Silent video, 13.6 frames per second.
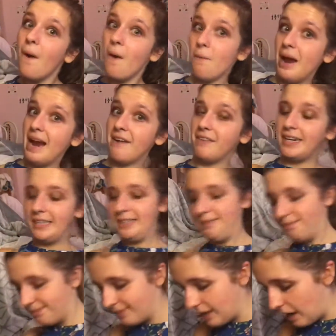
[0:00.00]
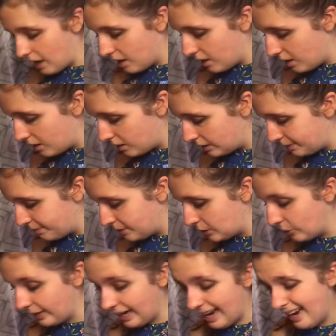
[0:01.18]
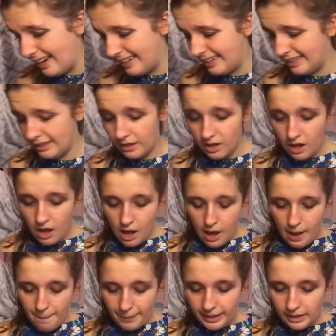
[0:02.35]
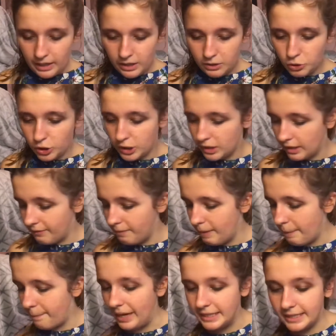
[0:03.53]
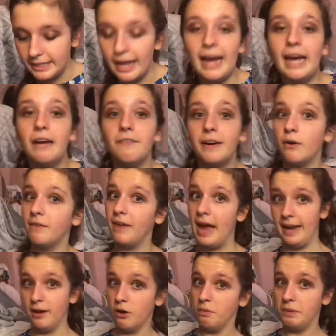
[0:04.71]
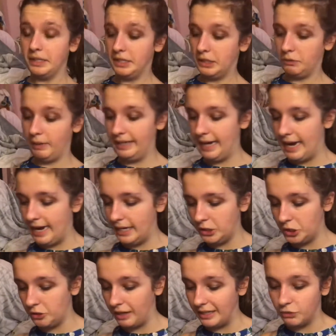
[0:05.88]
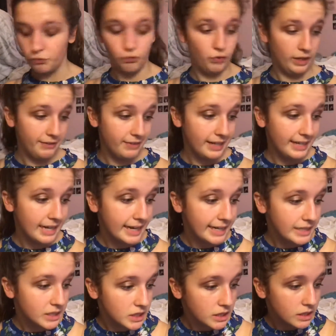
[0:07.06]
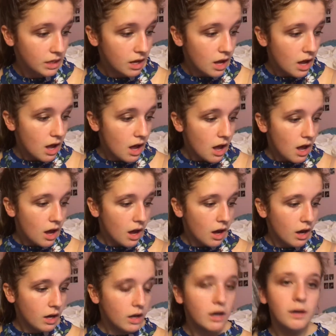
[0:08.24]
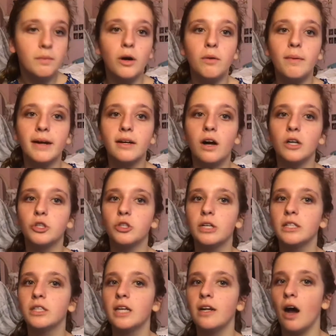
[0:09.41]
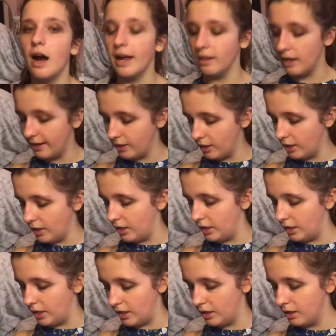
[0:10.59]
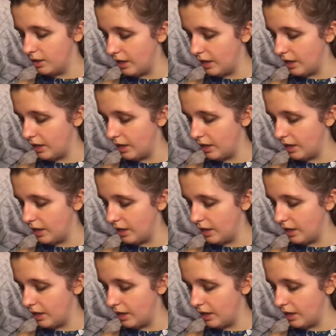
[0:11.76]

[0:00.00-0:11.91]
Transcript: Whatever. So, yeah. But, you know, just living my best life. I don't have any homework this weekend, so that's really, really nice. Oh my gosh, you guys said eyeliner. Oh,